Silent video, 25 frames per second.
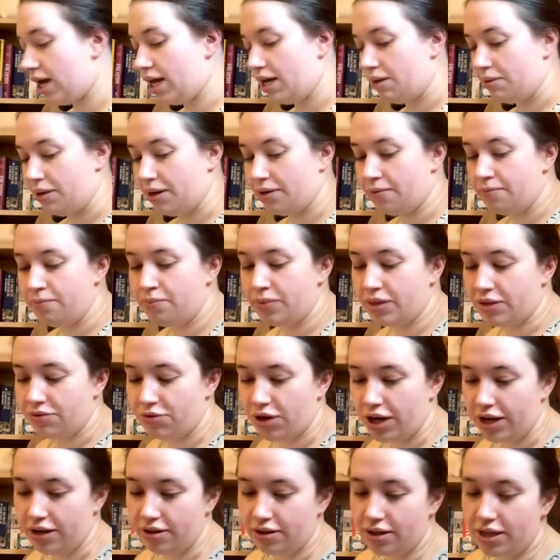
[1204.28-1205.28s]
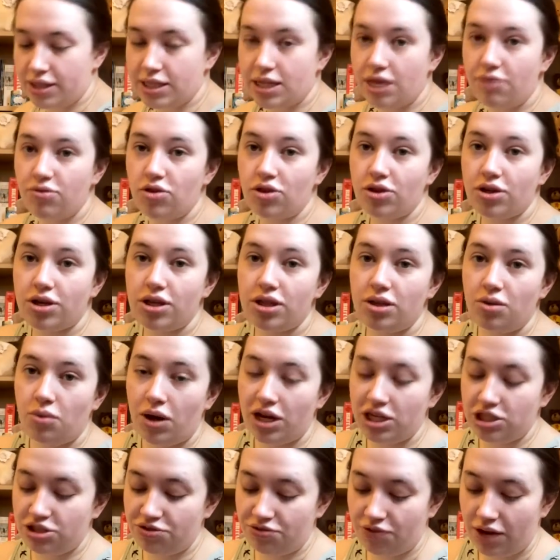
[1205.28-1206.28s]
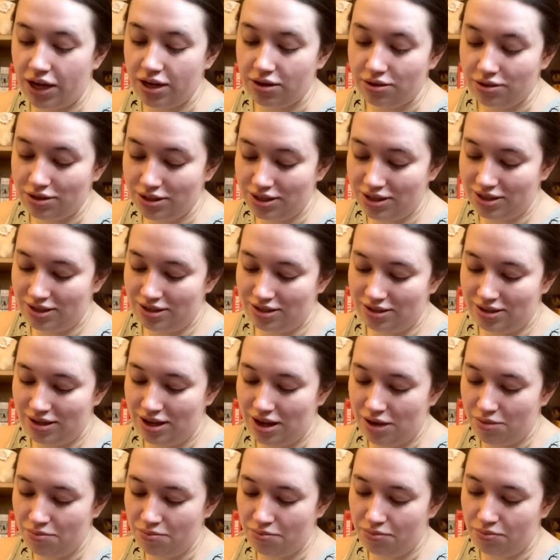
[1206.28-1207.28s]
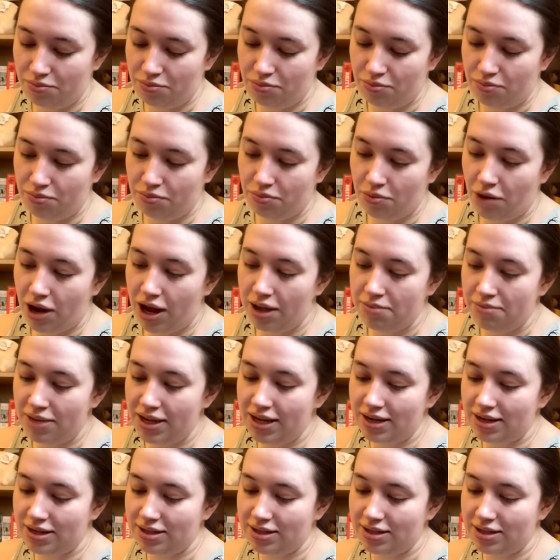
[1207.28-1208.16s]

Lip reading: Anyway, right, let's have a look at the Witch files. And what I mean